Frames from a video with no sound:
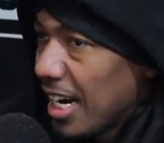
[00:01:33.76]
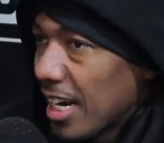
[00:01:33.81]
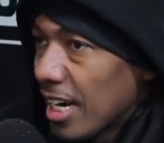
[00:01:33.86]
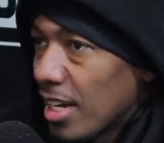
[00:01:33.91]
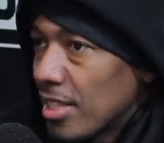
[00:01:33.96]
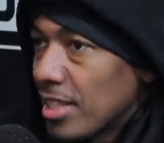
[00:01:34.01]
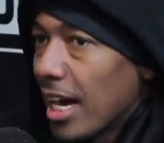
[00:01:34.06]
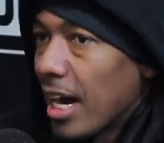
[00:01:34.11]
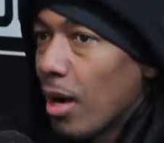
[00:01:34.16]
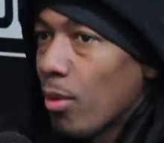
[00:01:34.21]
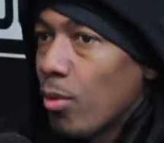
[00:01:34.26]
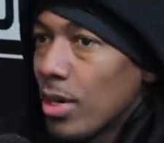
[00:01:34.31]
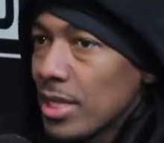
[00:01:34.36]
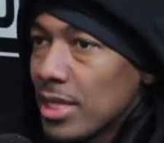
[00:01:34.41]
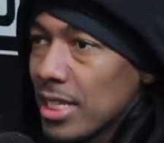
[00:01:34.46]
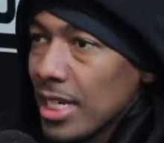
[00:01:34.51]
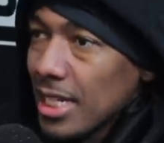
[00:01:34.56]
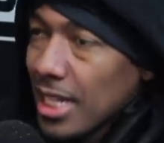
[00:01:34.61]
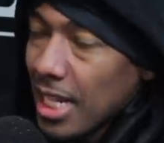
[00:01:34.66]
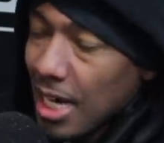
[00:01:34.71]
and now one
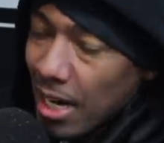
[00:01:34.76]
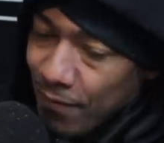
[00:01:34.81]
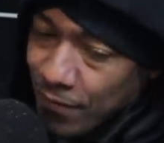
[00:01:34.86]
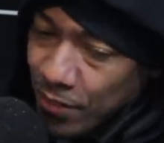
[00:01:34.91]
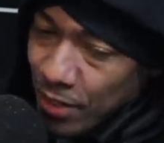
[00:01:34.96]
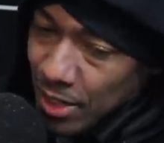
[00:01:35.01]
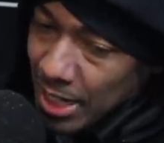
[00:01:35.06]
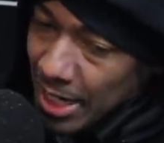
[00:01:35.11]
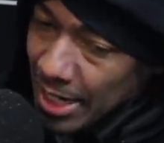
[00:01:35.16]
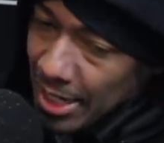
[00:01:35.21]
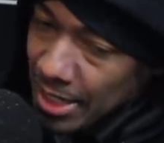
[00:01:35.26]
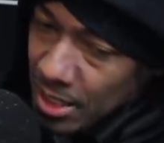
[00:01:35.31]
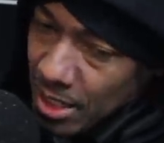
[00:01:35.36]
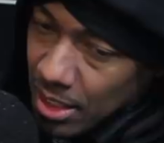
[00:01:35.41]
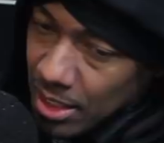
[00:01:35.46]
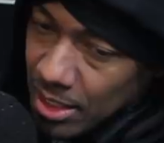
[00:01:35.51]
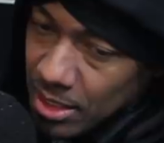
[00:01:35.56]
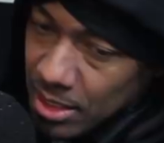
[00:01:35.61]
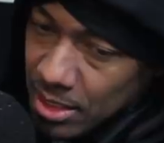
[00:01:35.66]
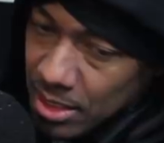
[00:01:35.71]
thing that I feel like
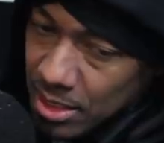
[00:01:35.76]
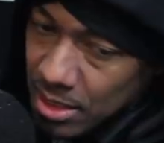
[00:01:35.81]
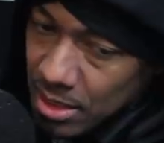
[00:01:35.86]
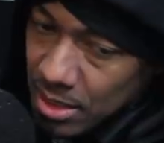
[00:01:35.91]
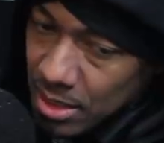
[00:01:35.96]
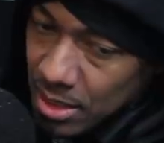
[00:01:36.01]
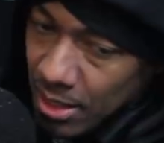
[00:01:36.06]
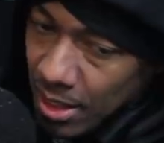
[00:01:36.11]
is